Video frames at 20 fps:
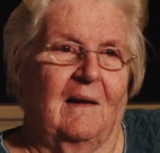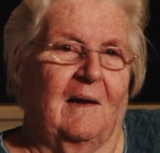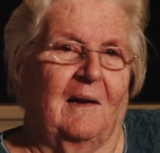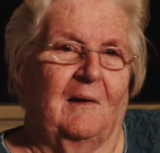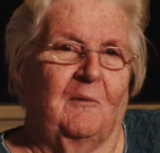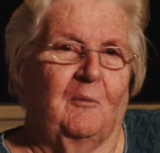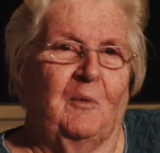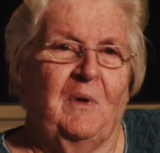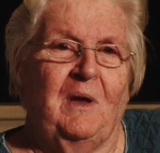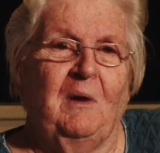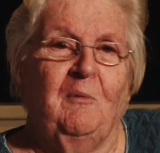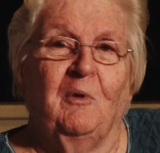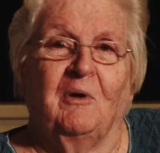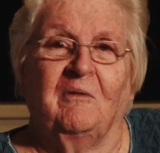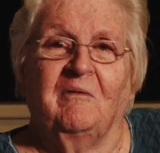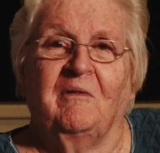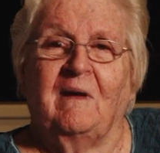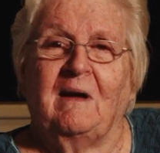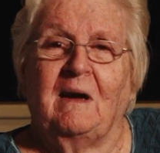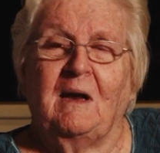And we were
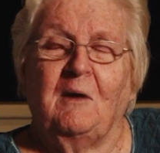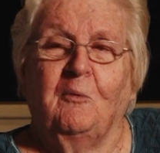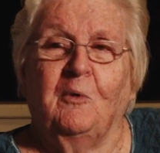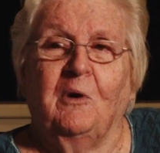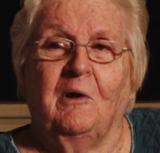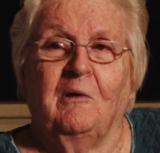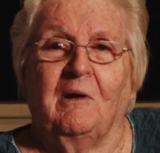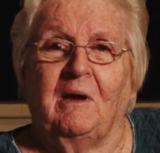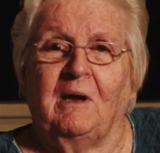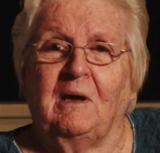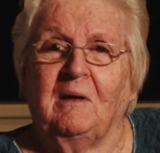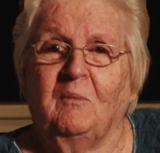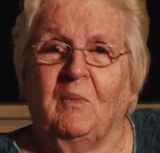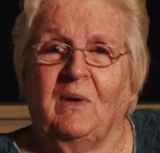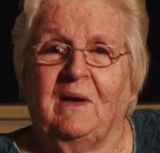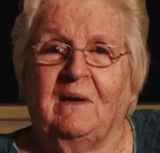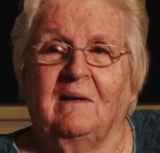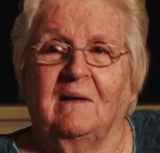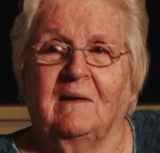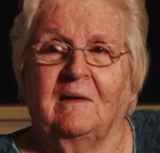very worried
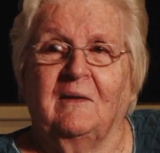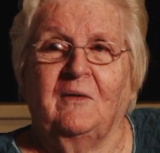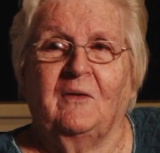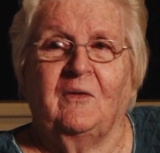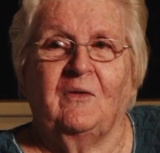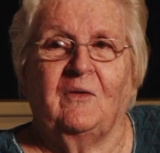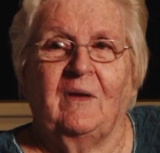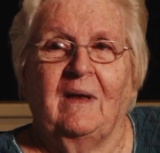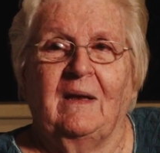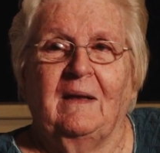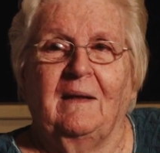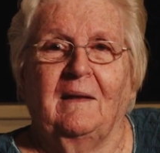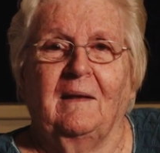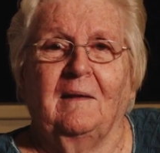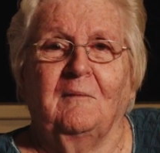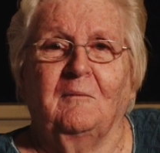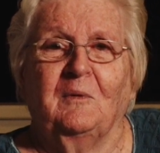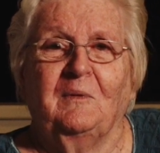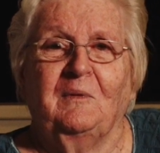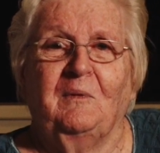because
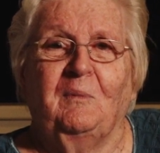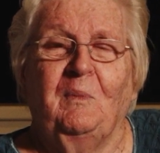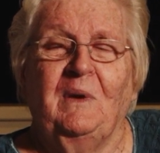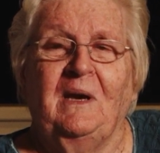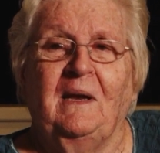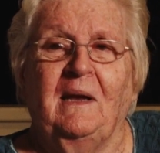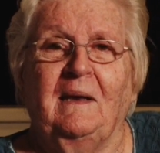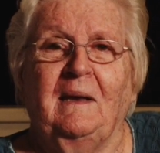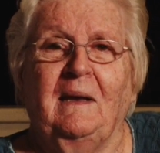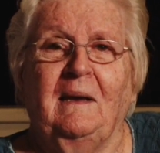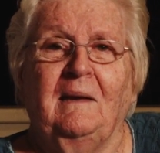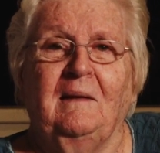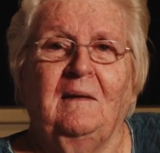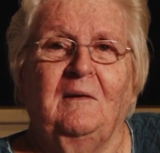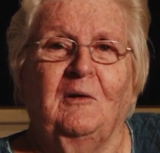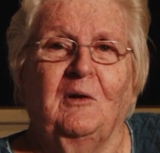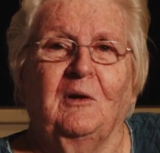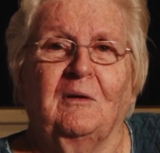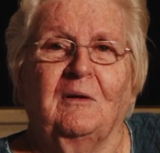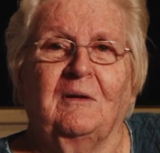it was
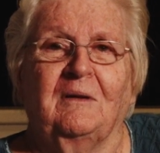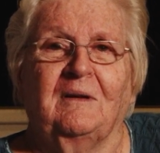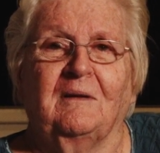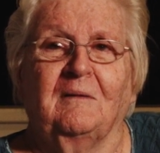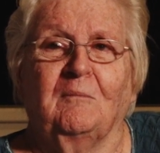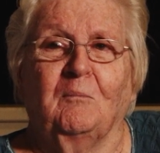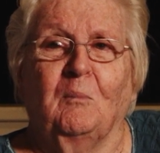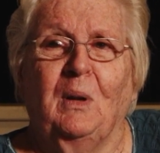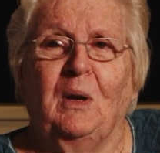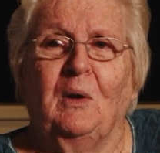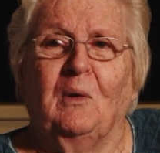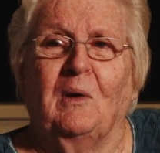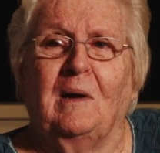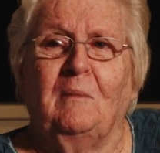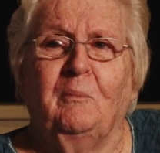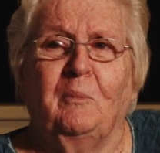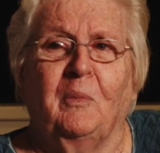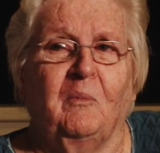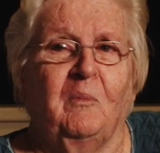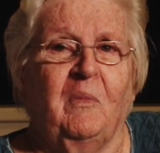beginning to, to blow
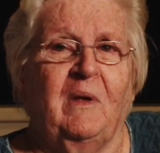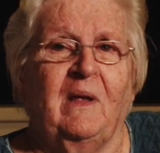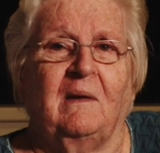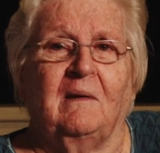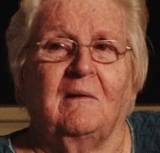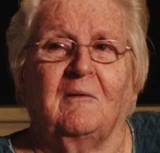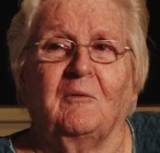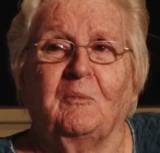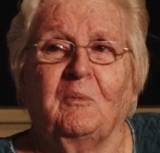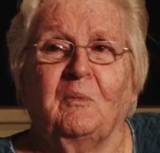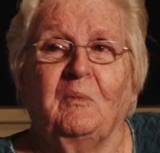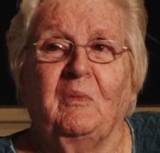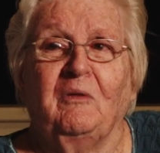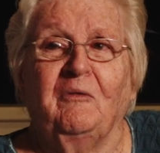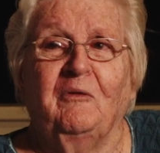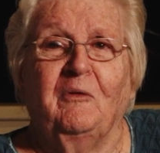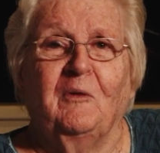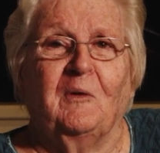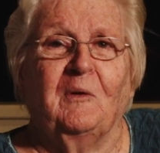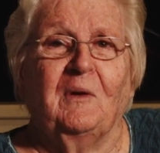up a bit
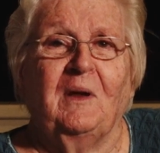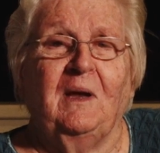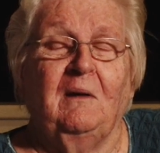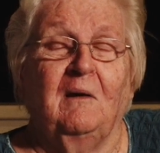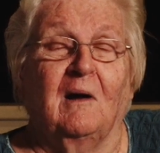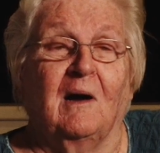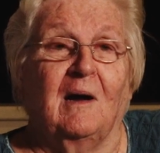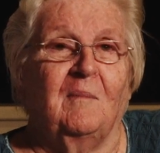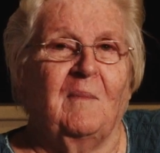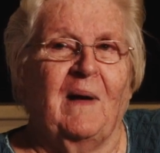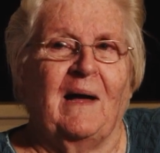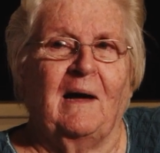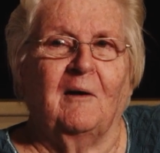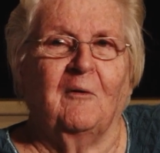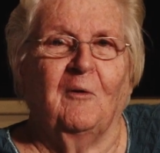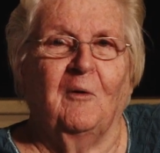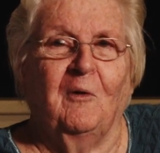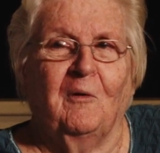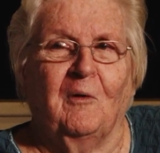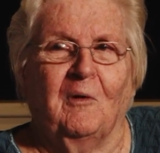before he got back
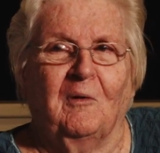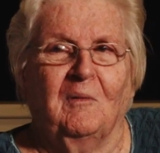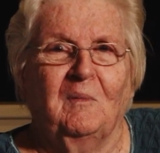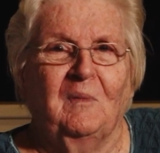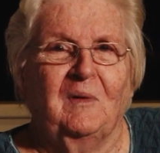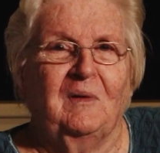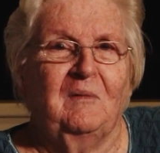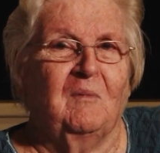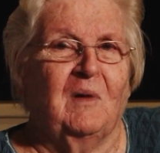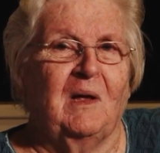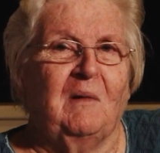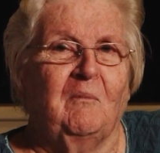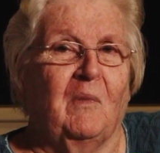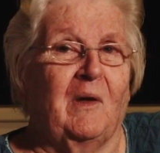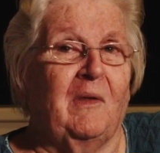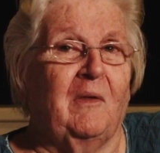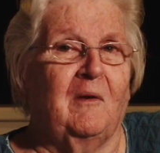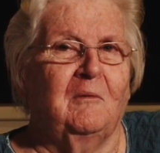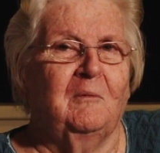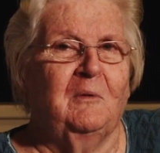home, and my
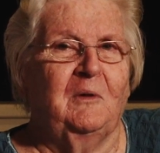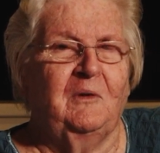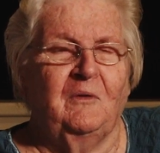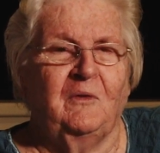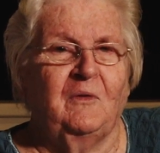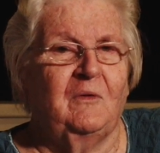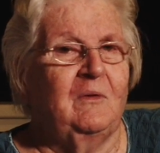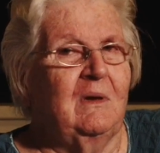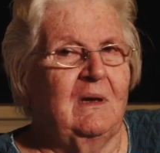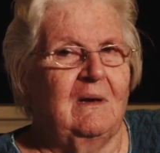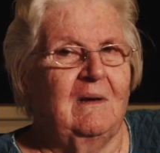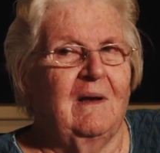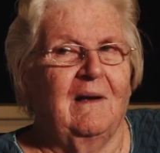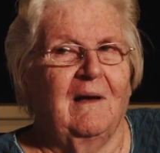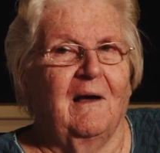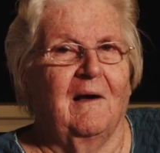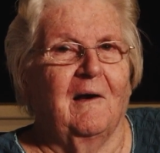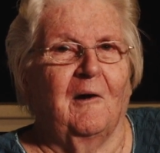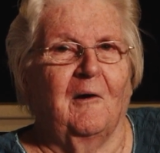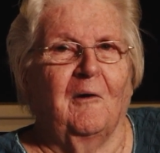mother was
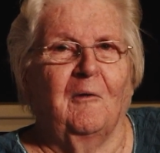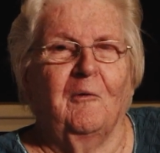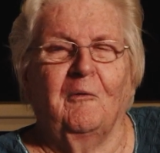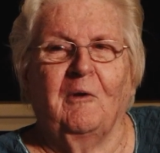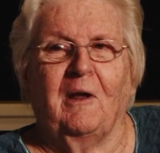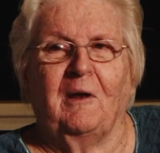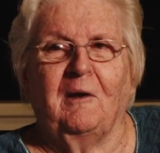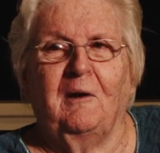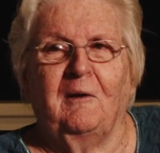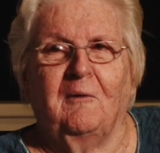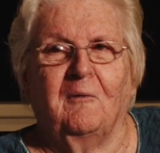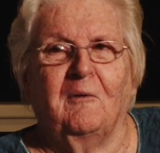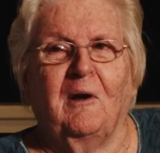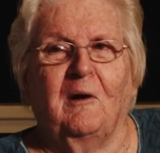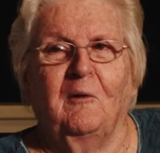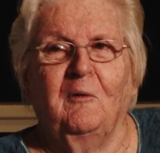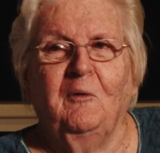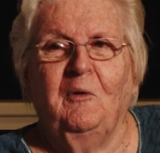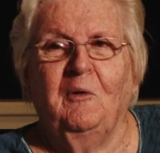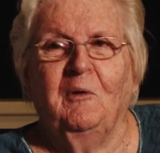running
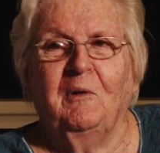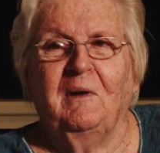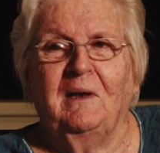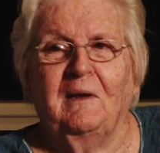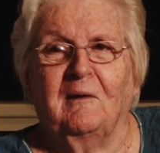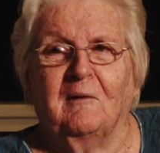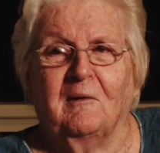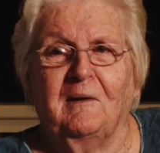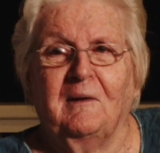around doing her